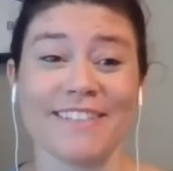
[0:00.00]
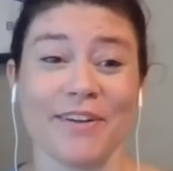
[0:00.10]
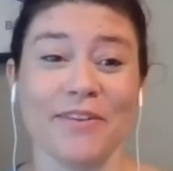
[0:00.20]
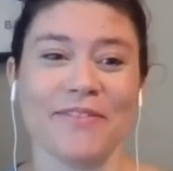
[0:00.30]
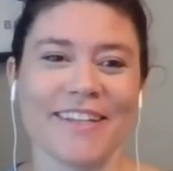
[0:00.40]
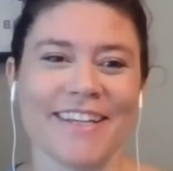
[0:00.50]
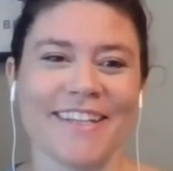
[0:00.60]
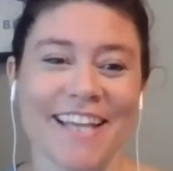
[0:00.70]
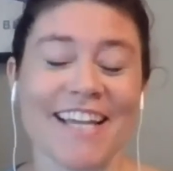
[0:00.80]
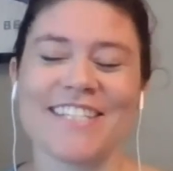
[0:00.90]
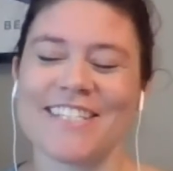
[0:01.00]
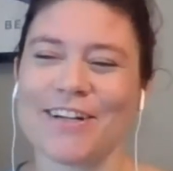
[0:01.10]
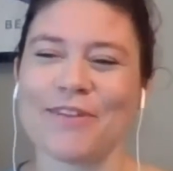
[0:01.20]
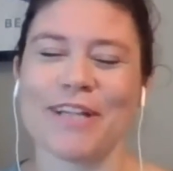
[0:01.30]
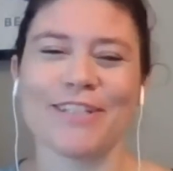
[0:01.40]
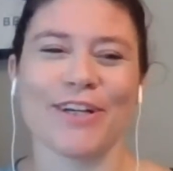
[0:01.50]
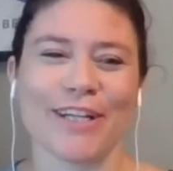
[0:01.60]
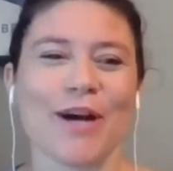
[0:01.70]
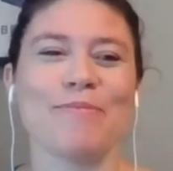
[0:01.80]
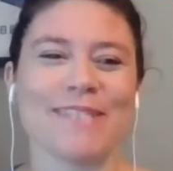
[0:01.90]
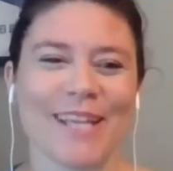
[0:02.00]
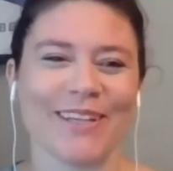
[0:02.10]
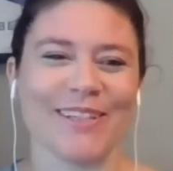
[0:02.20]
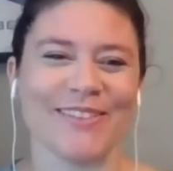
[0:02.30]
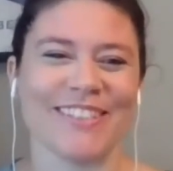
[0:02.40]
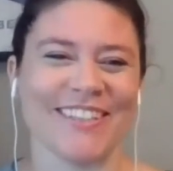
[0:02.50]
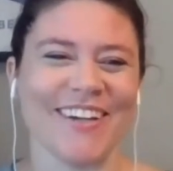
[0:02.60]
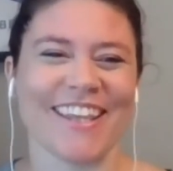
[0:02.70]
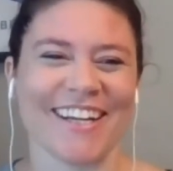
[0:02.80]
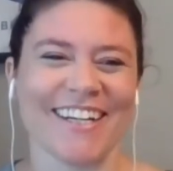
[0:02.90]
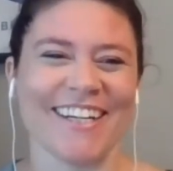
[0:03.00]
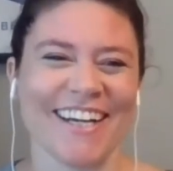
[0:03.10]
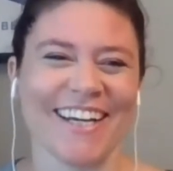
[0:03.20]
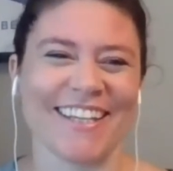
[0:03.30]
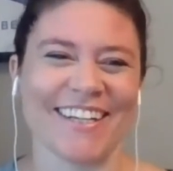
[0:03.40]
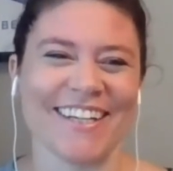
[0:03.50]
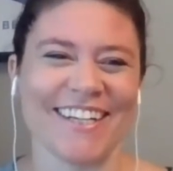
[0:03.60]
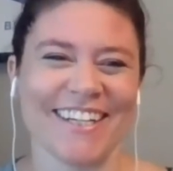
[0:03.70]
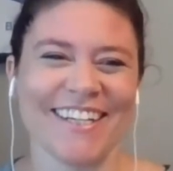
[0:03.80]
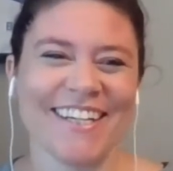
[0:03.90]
So the HSR will not try to upsell you to other